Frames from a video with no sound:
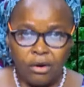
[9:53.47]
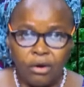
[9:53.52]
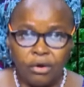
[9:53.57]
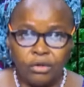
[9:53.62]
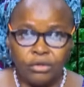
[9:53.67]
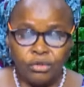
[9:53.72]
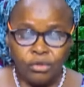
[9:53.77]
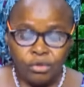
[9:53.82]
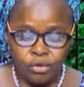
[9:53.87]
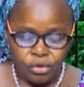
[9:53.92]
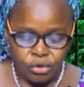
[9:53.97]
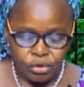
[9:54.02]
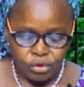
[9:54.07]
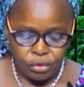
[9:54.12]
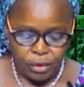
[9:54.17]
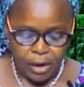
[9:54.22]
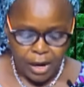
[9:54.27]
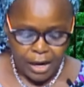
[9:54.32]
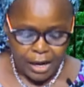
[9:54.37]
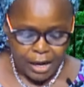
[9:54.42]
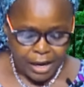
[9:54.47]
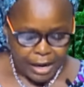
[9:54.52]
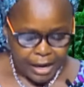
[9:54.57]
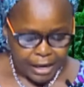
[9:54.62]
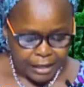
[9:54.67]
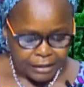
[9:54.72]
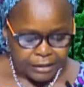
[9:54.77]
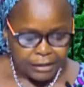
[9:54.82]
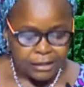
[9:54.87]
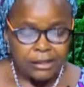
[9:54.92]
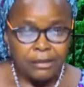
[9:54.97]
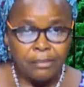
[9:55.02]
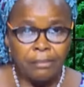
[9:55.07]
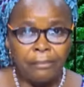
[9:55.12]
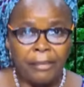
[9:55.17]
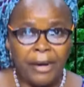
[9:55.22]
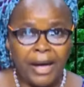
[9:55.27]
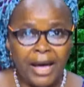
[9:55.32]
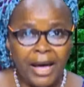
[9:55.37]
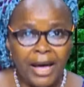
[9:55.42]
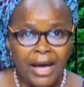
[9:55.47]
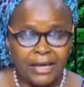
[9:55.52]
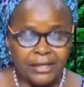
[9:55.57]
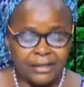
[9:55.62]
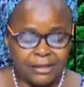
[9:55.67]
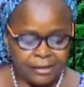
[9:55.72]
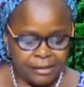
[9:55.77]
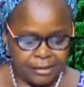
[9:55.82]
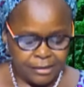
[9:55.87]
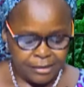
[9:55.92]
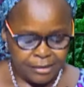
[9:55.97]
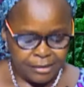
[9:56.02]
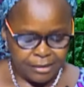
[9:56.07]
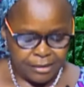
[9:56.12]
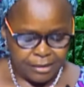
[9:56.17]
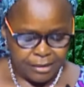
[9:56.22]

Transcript: unusual and perhaps